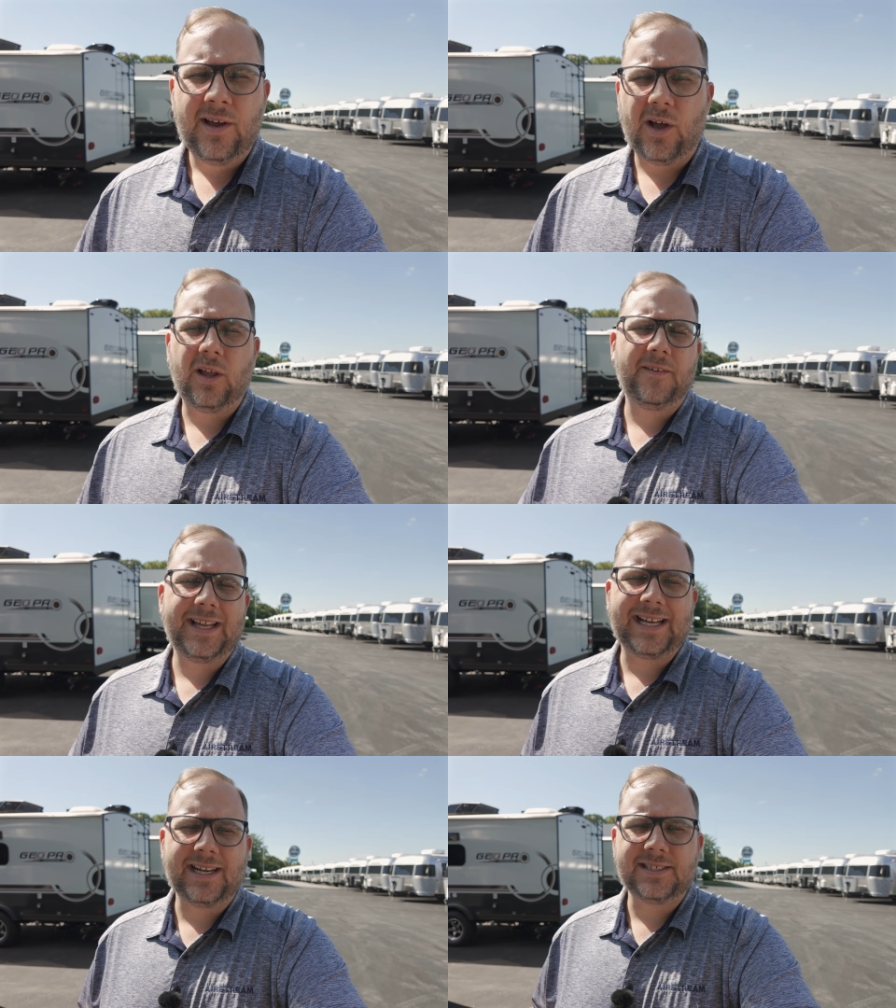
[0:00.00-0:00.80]
all of
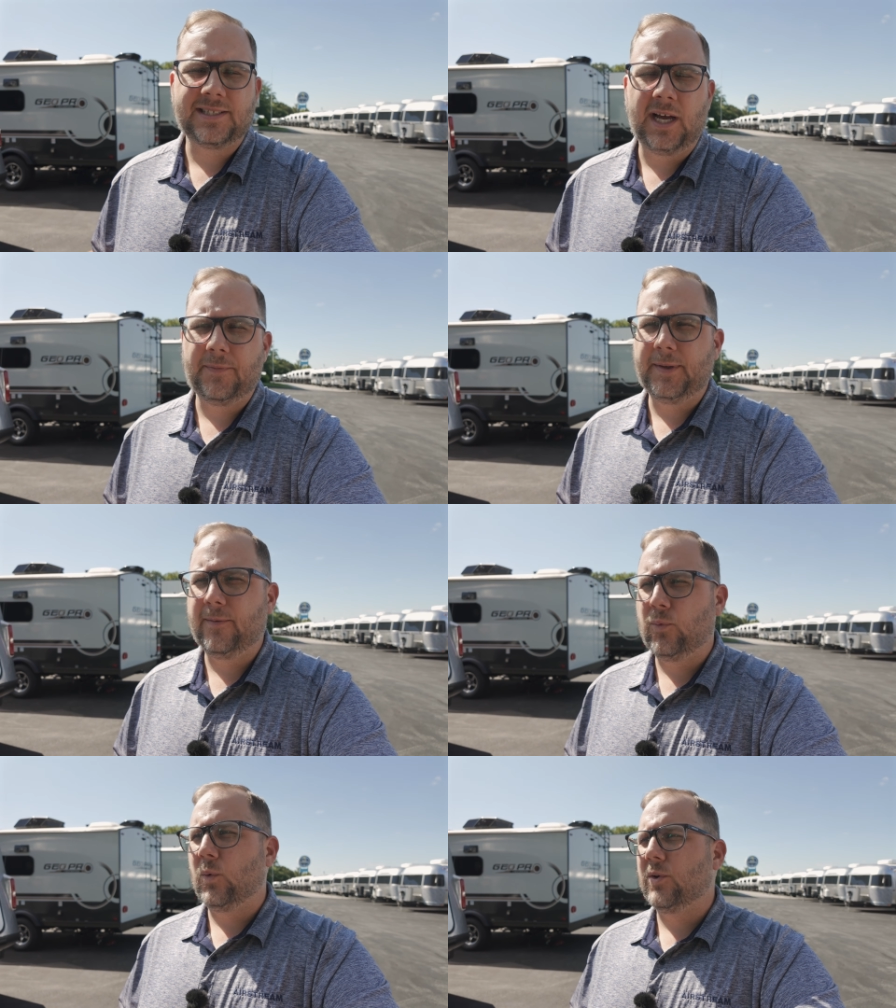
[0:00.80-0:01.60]
that kind of stuff, and
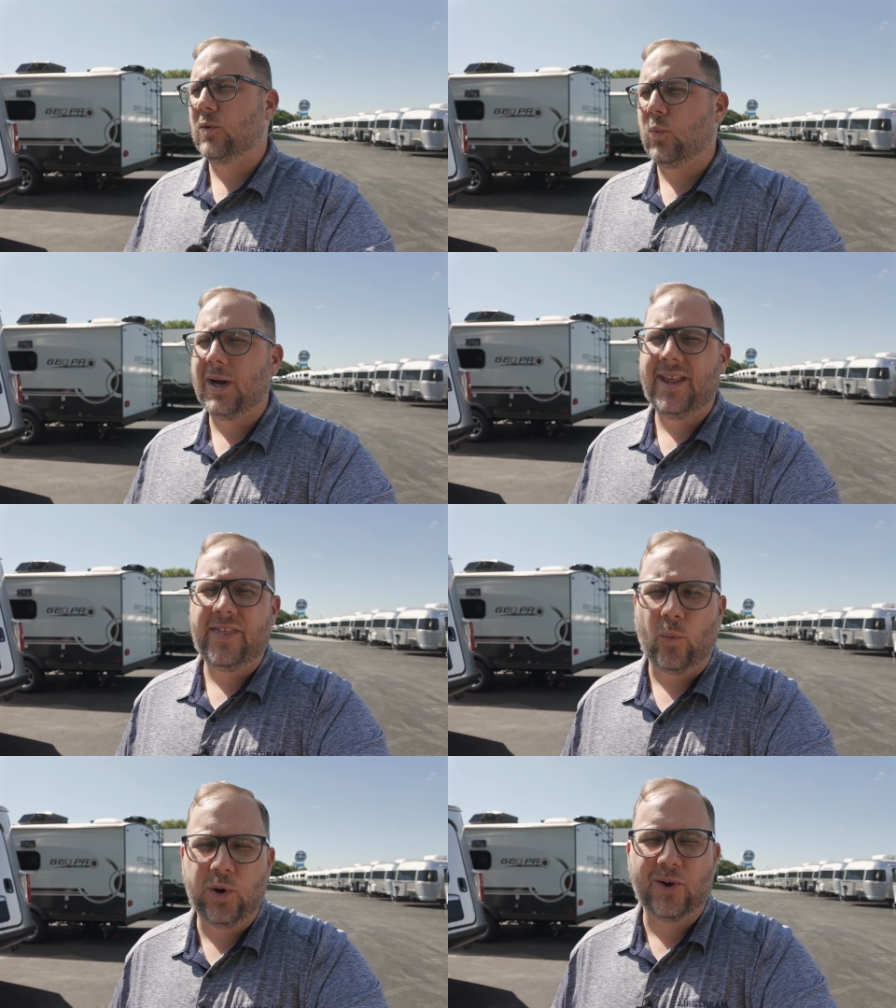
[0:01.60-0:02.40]
you've wondered what
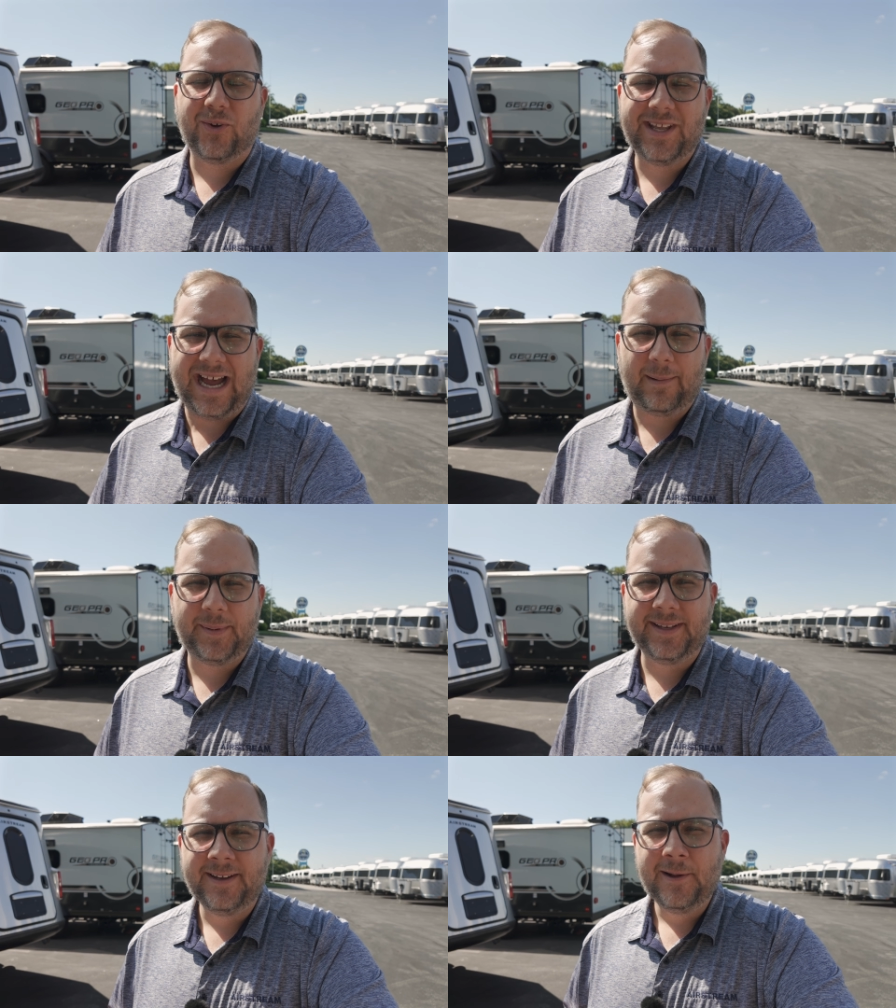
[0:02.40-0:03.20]
in the world
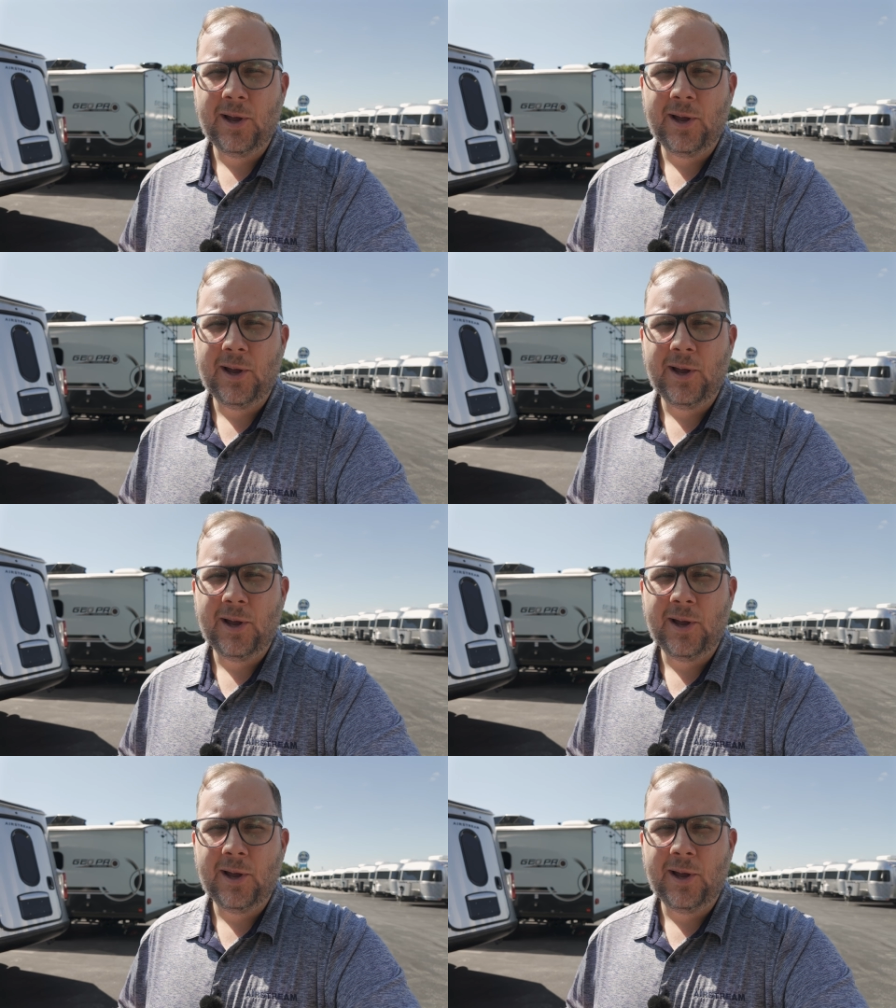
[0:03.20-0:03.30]
happened?